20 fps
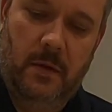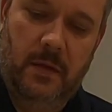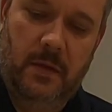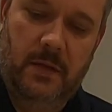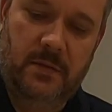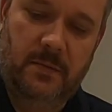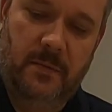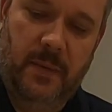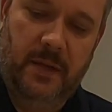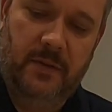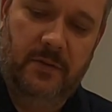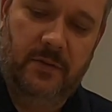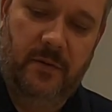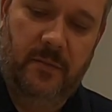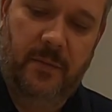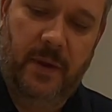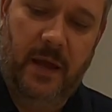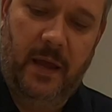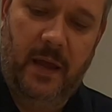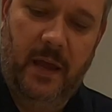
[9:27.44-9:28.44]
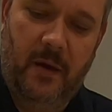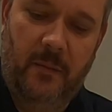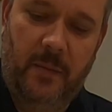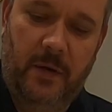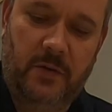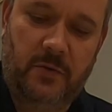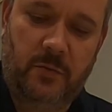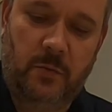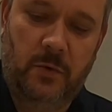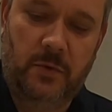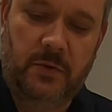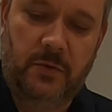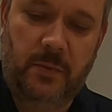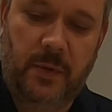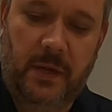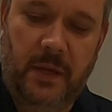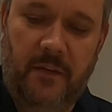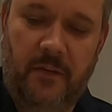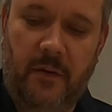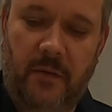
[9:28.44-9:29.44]
Doesn't matter about how much water
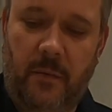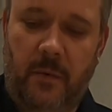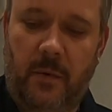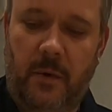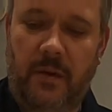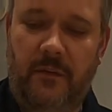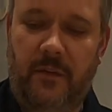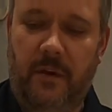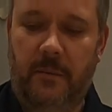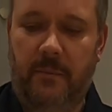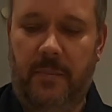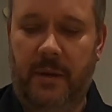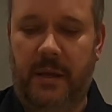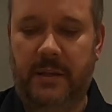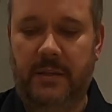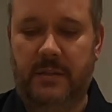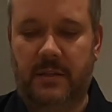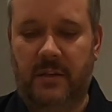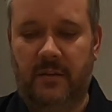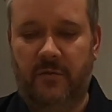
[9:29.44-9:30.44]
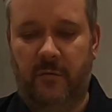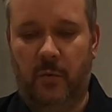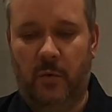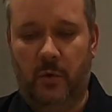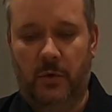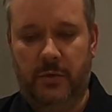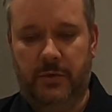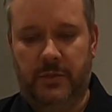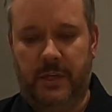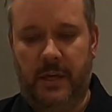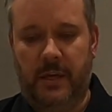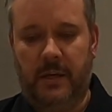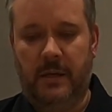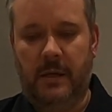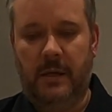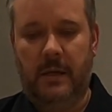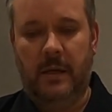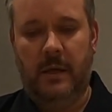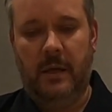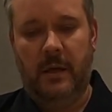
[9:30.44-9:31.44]
we give it. We'll give it plenty of water.
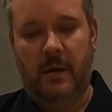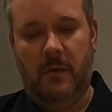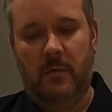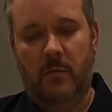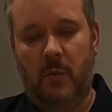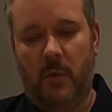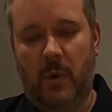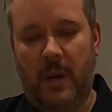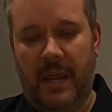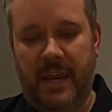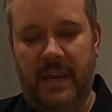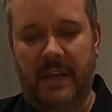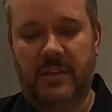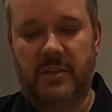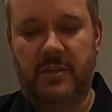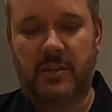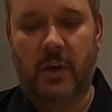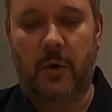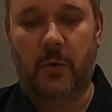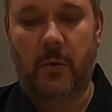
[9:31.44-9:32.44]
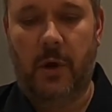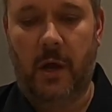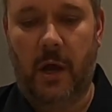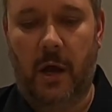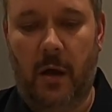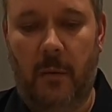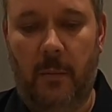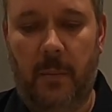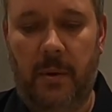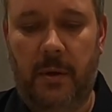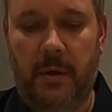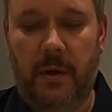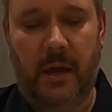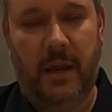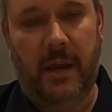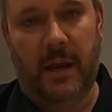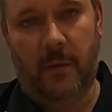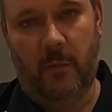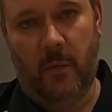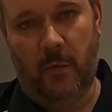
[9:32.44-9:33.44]
We'll let it soak up,
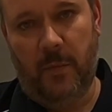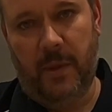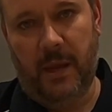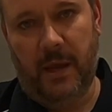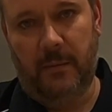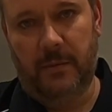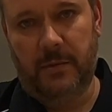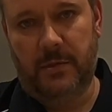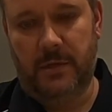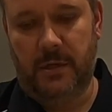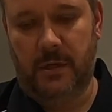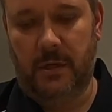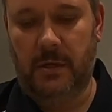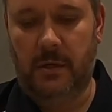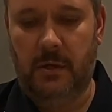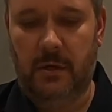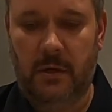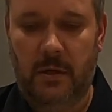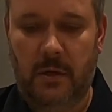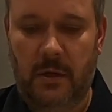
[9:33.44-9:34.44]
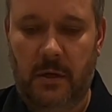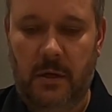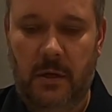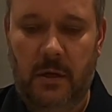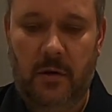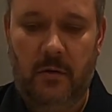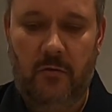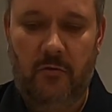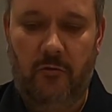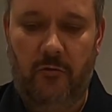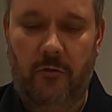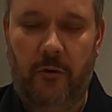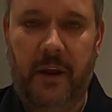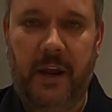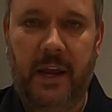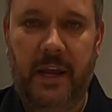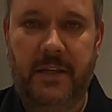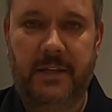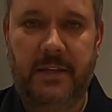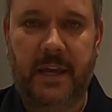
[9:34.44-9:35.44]
and then we'll be able to
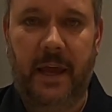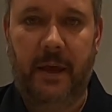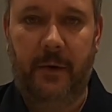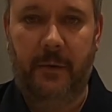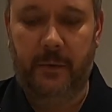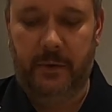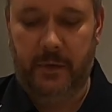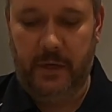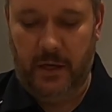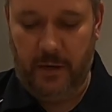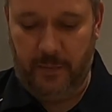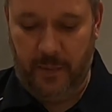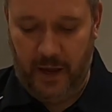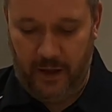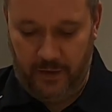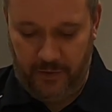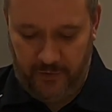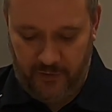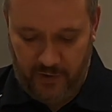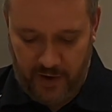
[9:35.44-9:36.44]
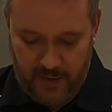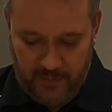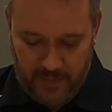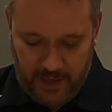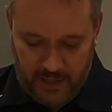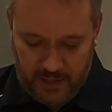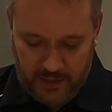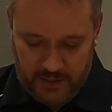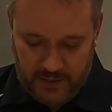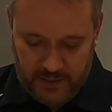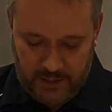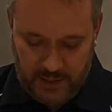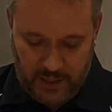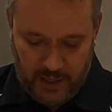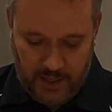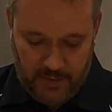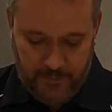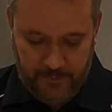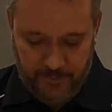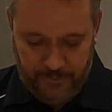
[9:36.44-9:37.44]
wring it out in about 3 minutes
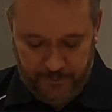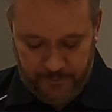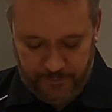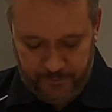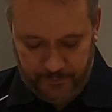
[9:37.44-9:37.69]
time.